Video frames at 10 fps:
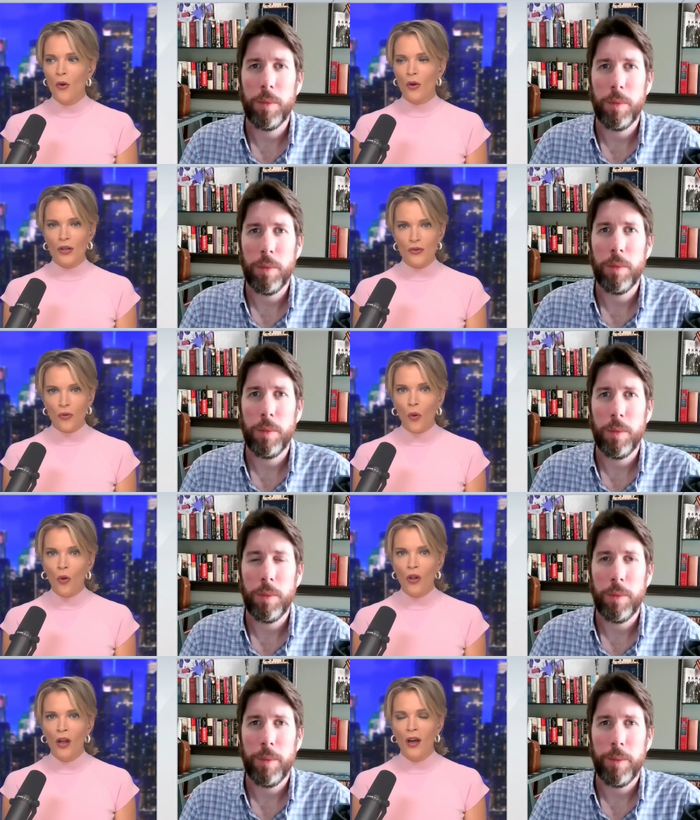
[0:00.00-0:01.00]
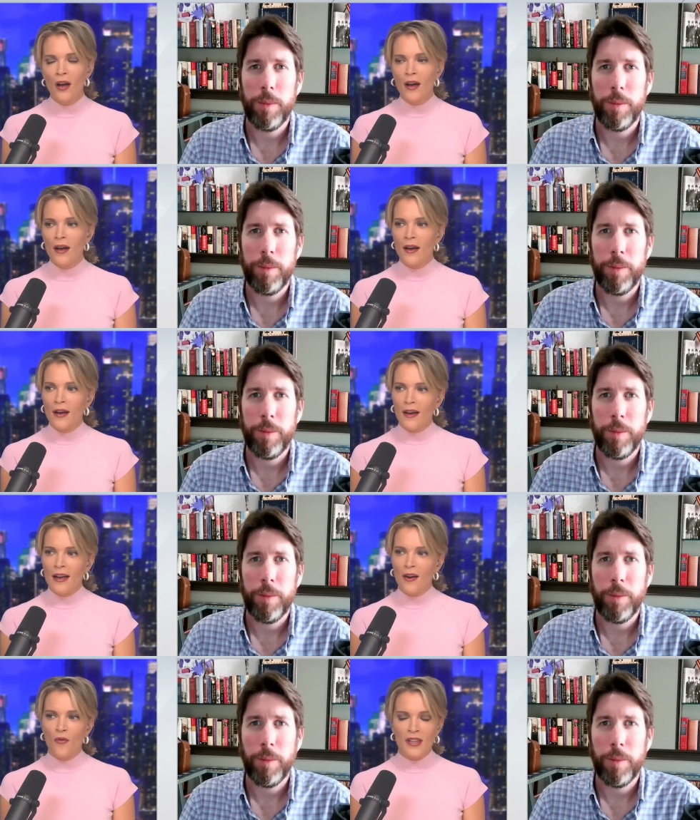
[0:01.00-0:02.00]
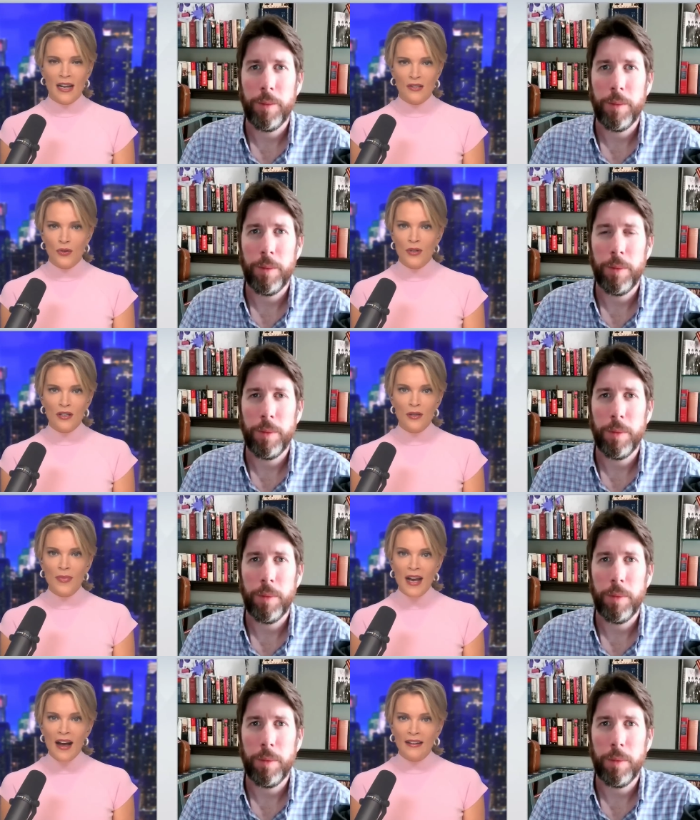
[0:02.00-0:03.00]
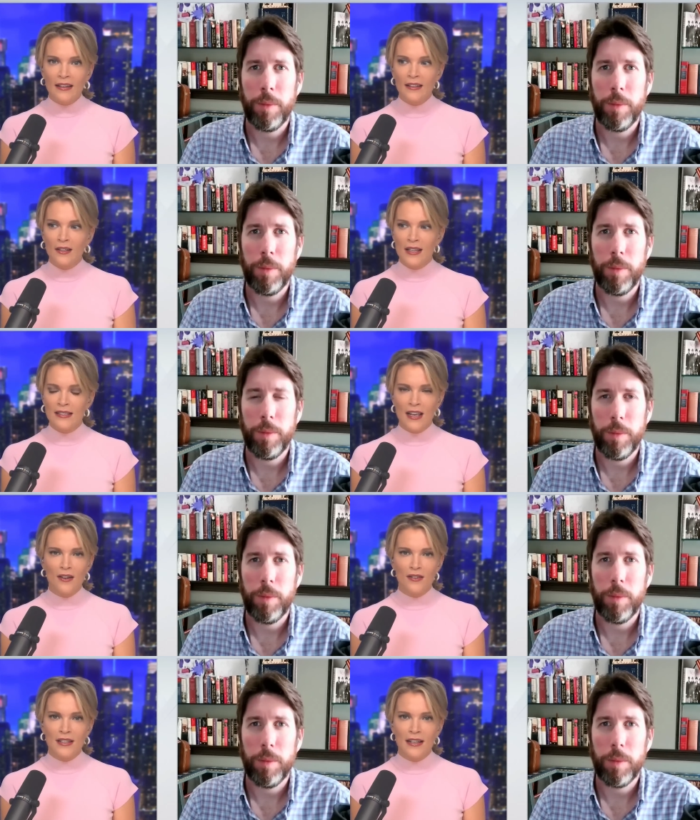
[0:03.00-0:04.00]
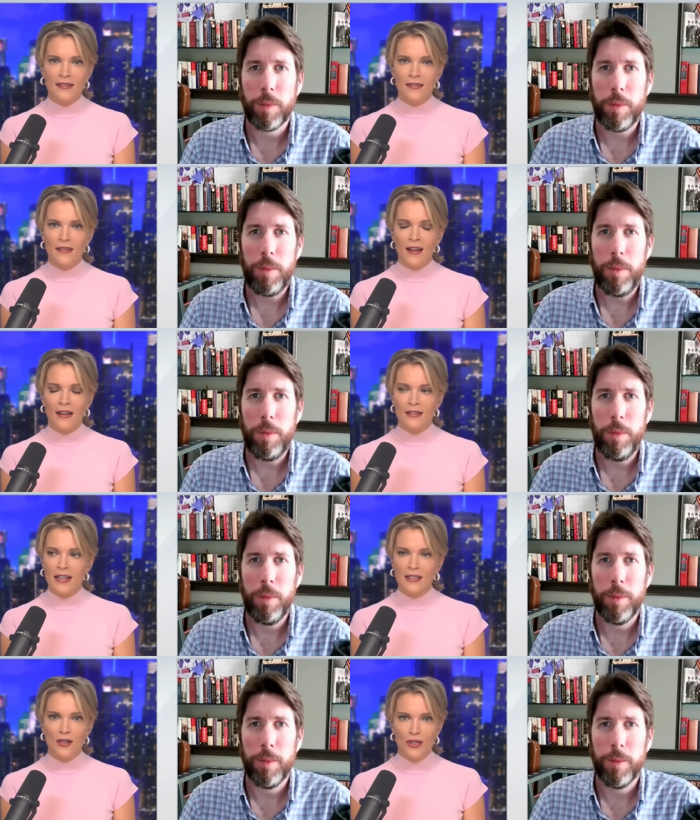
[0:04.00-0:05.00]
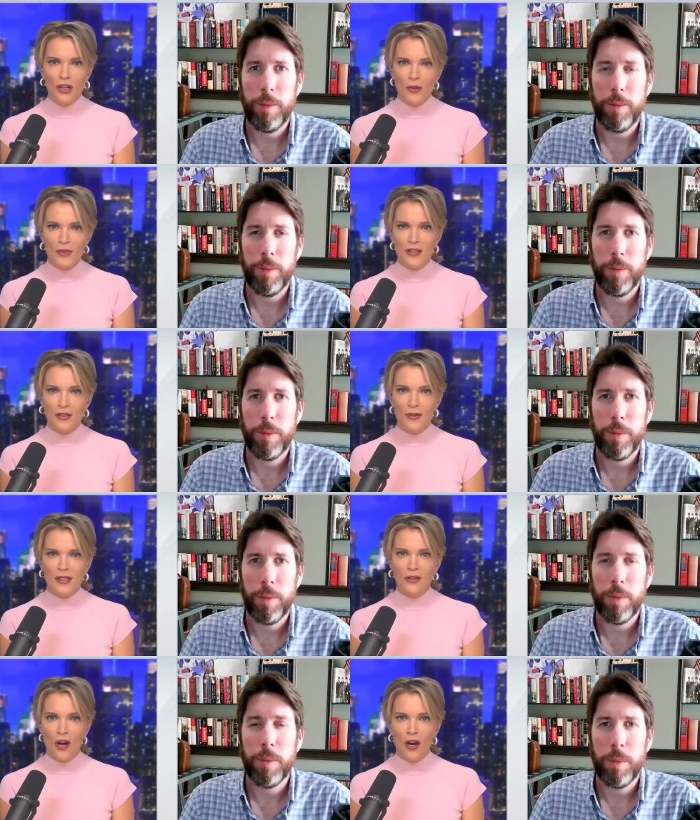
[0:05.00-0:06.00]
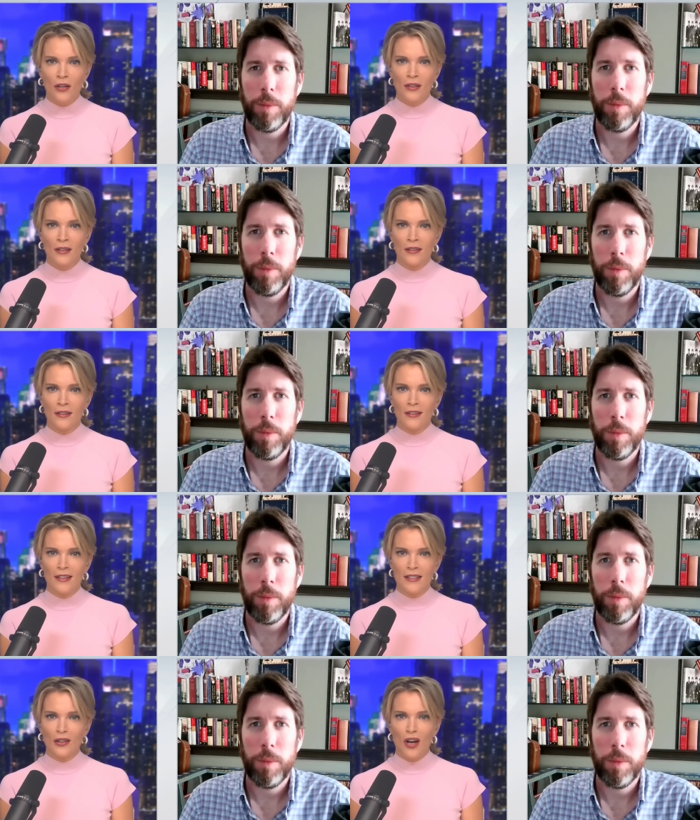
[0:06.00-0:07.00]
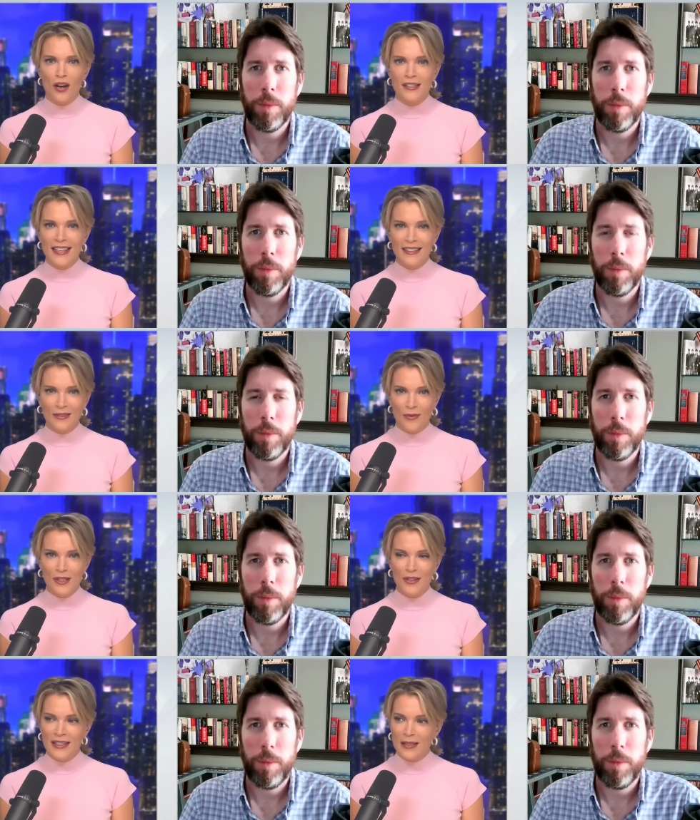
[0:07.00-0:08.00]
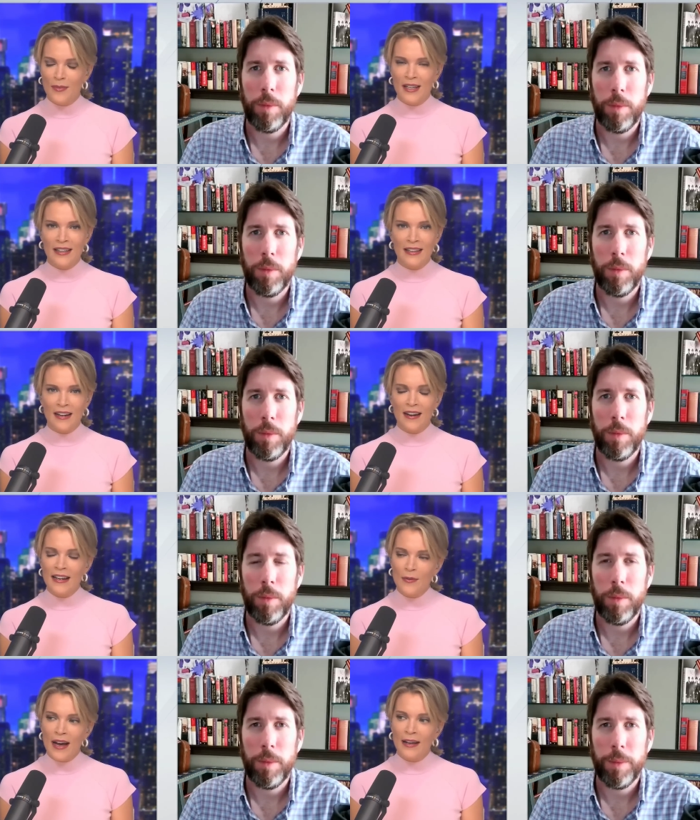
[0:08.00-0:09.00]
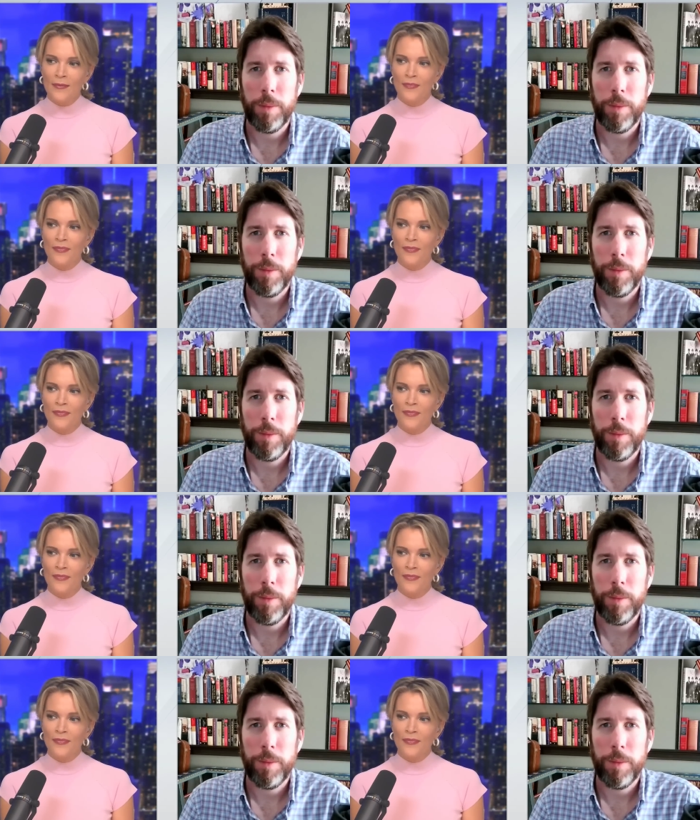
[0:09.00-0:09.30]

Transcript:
Speaker 1: or control over the next 2 years and beyond. You know, these senators get 6-year terms. So it's a long deal once you get somebody in there. Anyway,